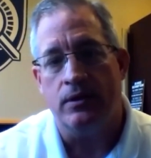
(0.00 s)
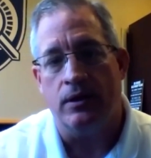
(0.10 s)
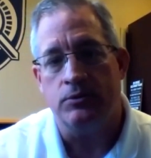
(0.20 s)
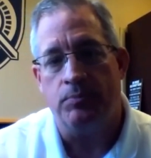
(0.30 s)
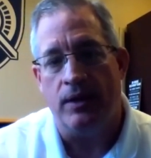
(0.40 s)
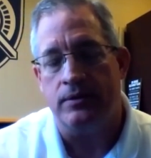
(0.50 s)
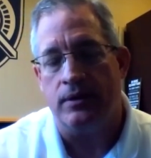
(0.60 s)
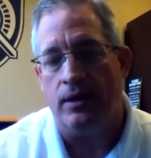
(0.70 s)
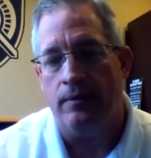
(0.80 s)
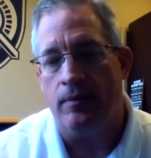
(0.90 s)
I spent
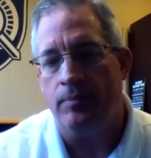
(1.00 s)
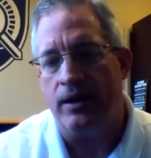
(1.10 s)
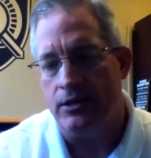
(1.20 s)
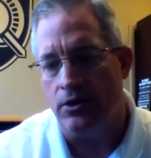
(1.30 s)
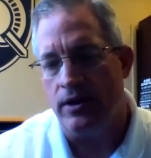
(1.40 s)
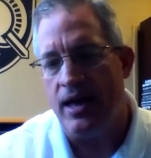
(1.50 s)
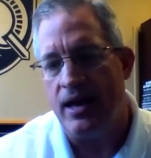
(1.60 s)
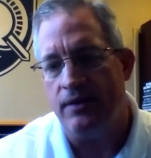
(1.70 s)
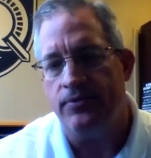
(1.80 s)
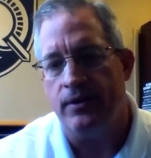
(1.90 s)
uh, about a year and a
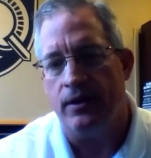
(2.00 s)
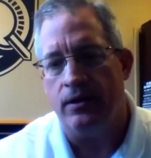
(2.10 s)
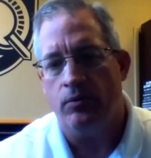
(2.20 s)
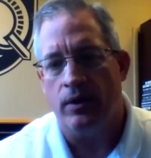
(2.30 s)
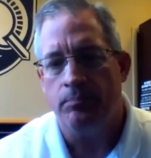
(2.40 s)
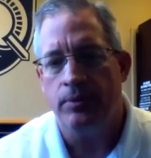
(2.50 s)
half there where I